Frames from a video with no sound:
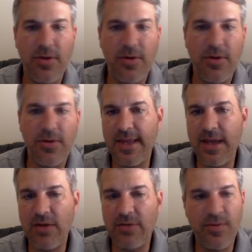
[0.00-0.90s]
uh, the
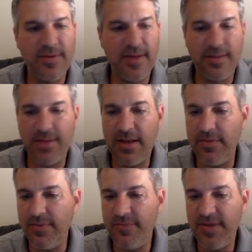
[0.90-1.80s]
Gaucho we talked about
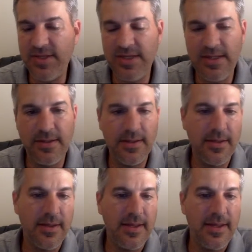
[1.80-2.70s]
in the fishing
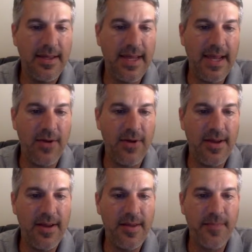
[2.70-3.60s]

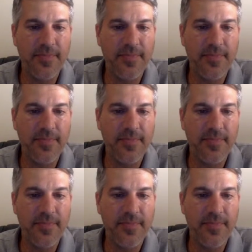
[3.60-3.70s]
area.